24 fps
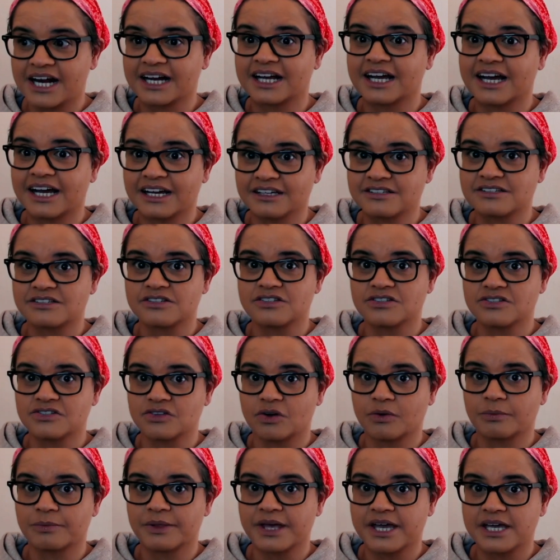has to
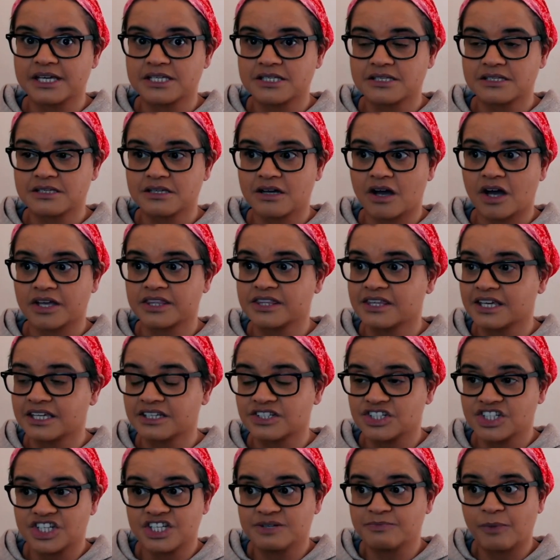stop this. I think
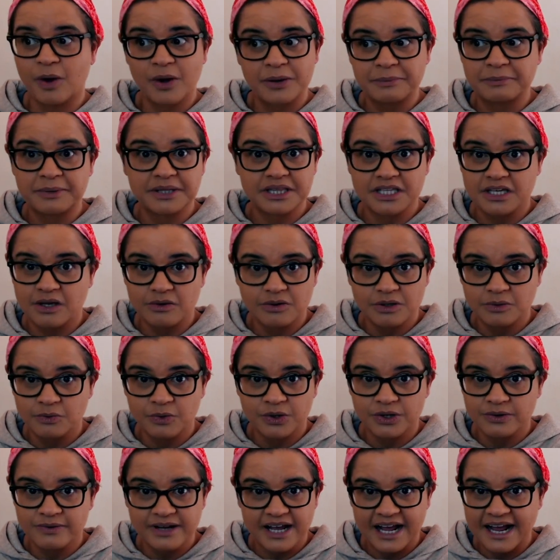she might be the only one
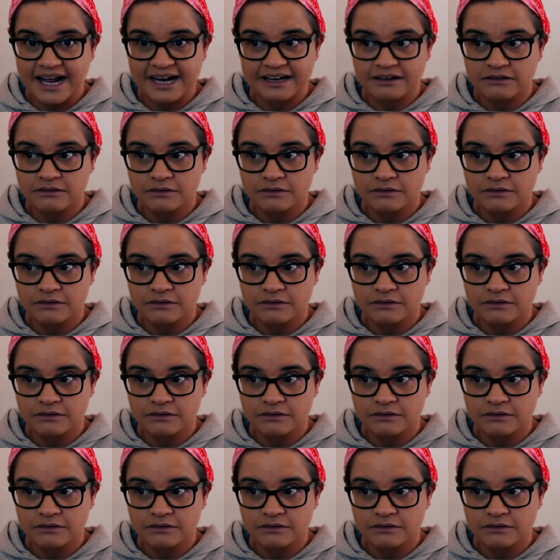who can.